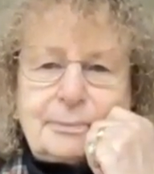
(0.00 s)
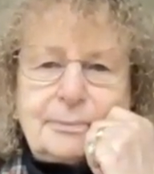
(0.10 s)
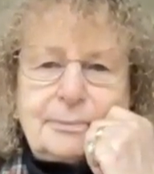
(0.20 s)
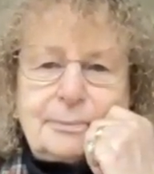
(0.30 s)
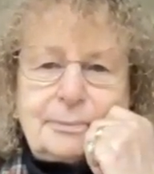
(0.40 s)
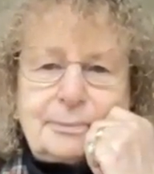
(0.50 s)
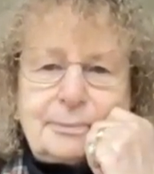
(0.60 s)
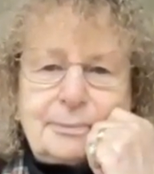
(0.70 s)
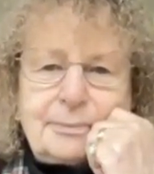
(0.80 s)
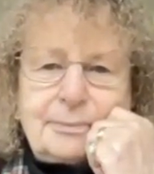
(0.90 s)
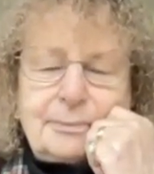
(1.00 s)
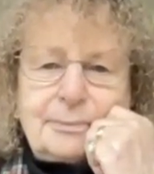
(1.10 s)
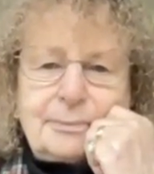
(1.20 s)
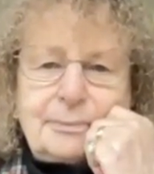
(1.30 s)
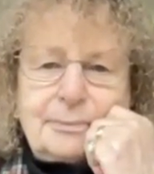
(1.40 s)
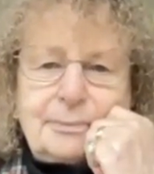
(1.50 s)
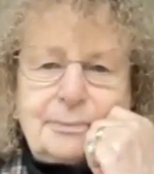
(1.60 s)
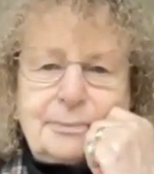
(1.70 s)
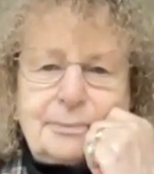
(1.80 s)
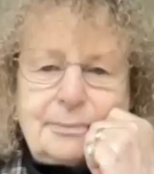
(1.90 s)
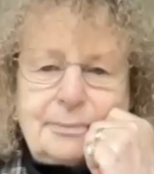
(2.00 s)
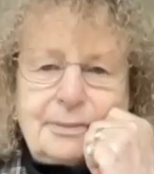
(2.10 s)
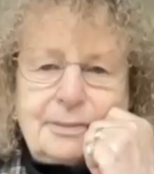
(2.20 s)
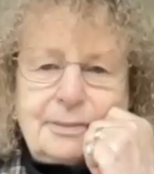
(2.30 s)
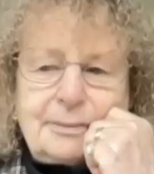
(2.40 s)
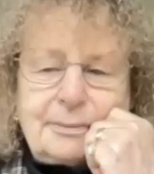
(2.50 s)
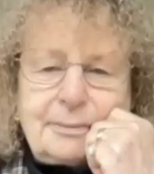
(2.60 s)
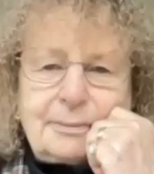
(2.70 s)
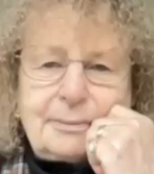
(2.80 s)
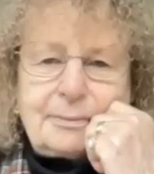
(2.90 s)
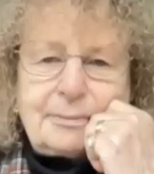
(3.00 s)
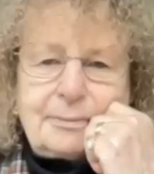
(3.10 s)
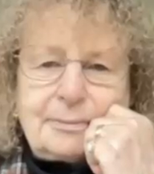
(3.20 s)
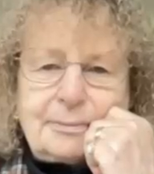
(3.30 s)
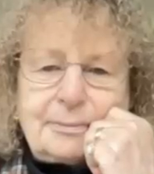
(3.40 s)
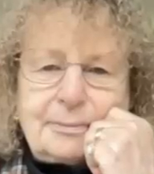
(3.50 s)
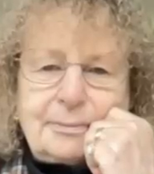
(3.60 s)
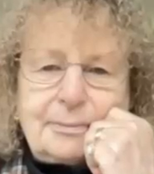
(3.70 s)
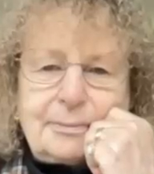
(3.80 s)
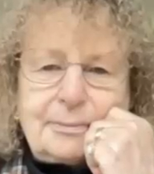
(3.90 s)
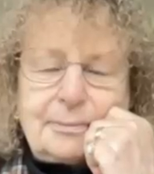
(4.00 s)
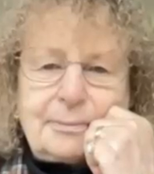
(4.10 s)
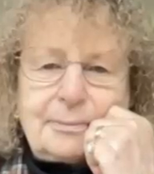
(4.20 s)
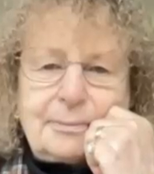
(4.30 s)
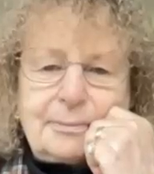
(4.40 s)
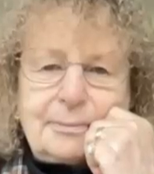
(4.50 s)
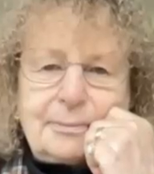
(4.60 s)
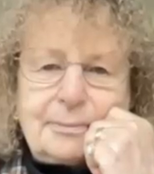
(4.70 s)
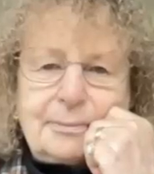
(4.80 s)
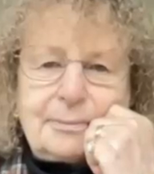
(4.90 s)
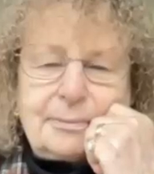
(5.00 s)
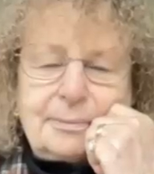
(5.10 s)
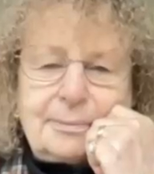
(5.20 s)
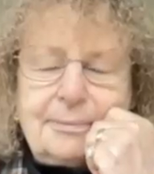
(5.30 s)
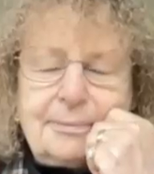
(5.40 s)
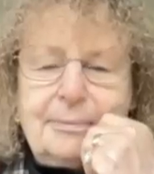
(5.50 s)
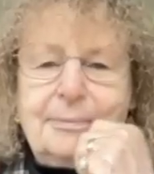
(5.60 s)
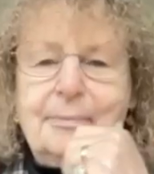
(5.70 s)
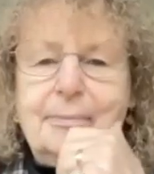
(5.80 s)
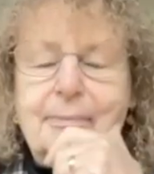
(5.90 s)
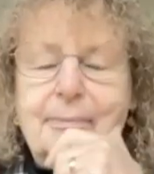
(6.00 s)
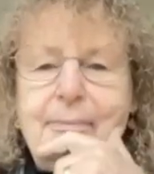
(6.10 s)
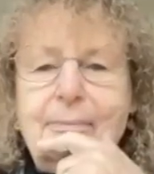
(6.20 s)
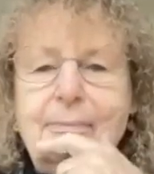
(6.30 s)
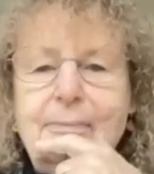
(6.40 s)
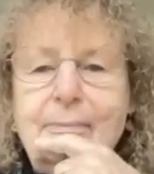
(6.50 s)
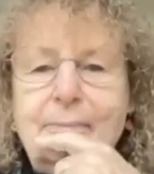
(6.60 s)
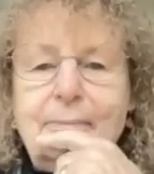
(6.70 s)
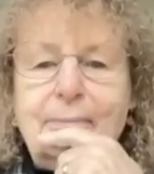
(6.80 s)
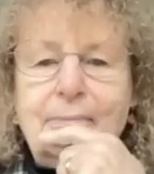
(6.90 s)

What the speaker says: This person isn't speaking.